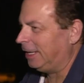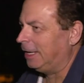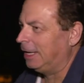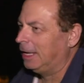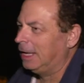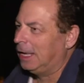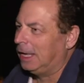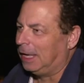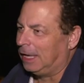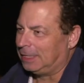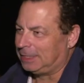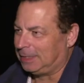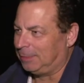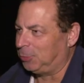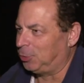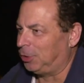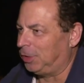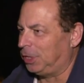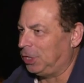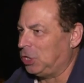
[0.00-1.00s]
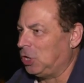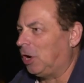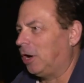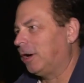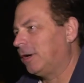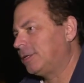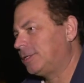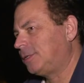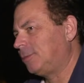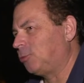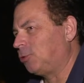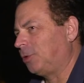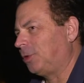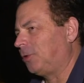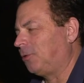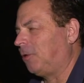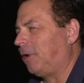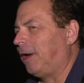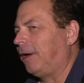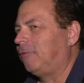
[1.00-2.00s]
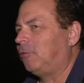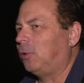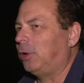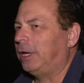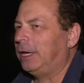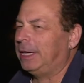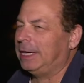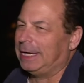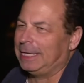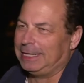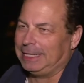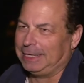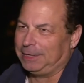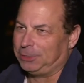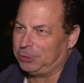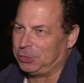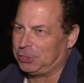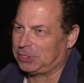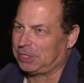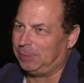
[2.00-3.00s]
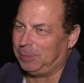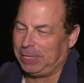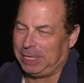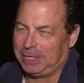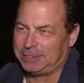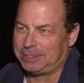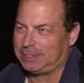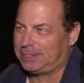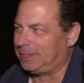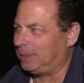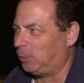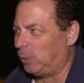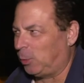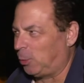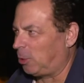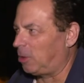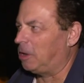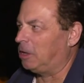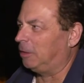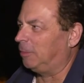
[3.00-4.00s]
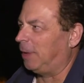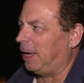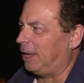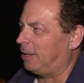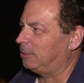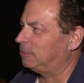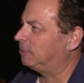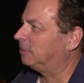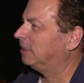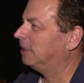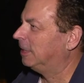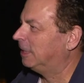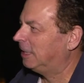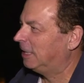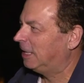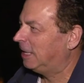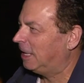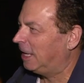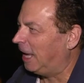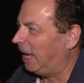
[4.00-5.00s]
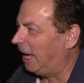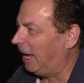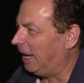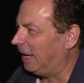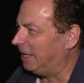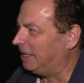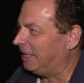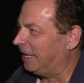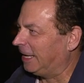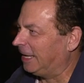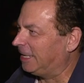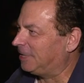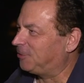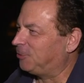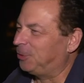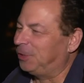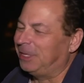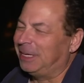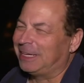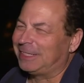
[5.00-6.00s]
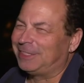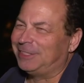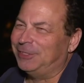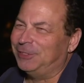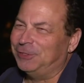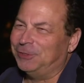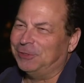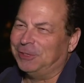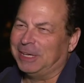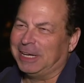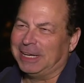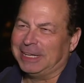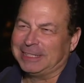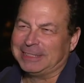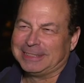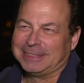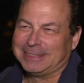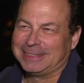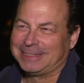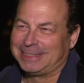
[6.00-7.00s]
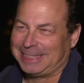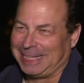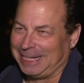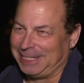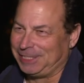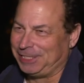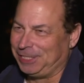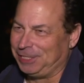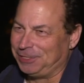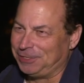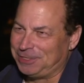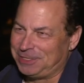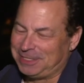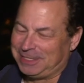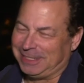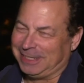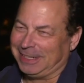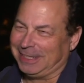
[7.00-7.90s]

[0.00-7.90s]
Uh, some are in the yard, some are in the driveway. I think they're just coming out to see what we're all about. And I guess we're the next new uh, sightseers.